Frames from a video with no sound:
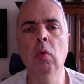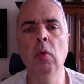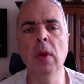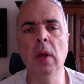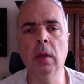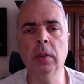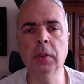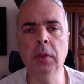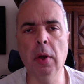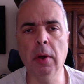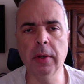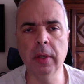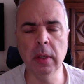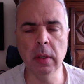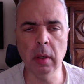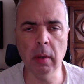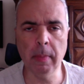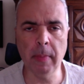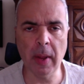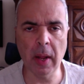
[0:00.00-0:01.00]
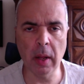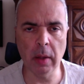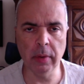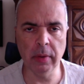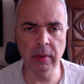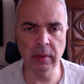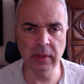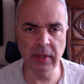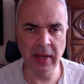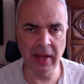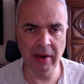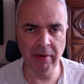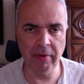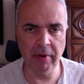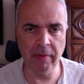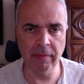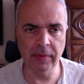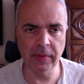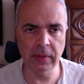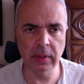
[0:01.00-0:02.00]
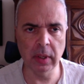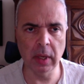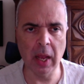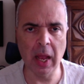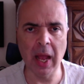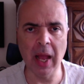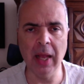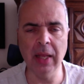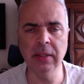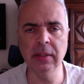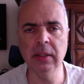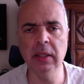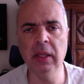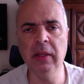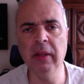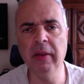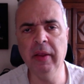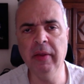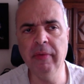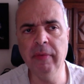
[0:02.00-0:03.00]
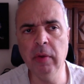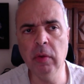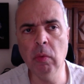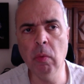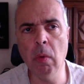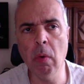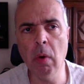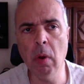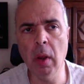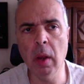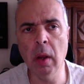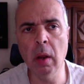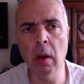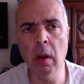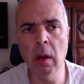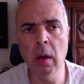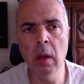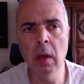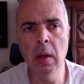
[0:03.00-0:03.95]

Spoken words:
We are talking about the tariffs as if it were